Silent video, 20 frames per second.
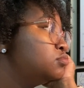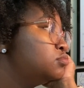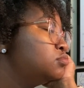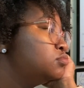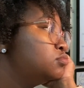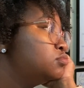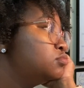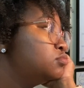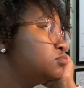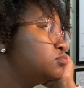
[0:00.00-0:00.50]

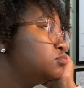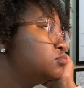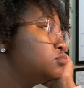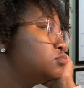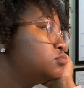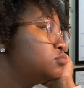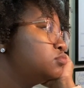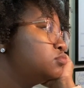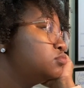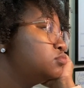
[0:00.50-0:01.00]
untwisted my
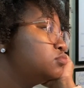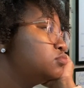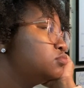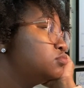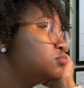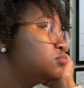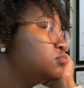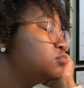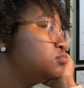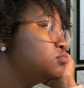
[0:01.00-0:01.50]
hair
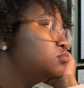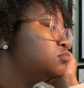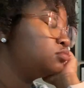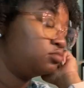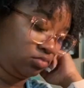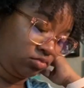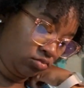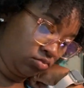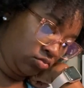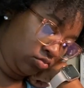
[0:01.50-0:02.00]
with my
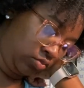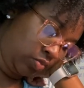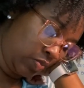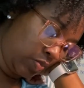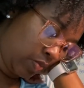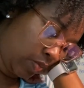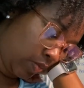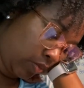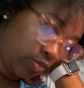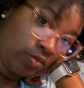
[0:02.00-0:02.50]
camera
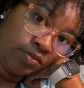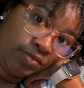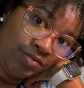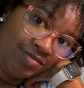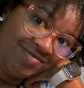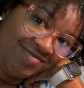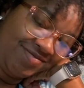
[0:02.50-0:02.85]
off